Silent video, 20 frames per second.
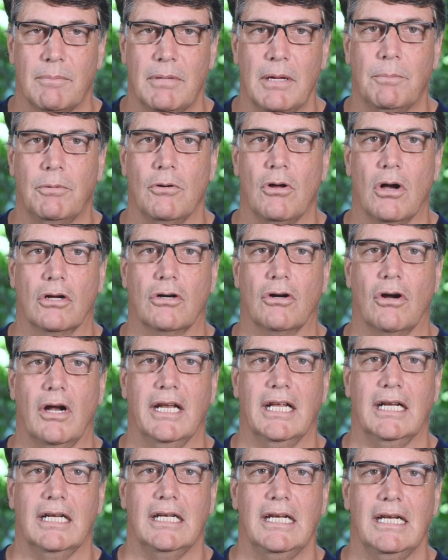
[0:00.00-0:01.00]
People are
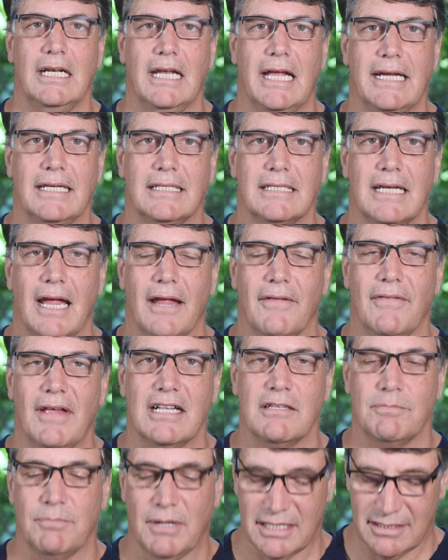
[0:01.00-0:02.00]
chronically late,
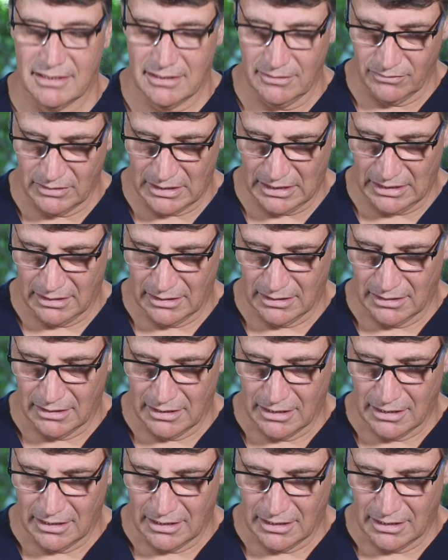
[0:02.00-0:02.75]
that's passivity,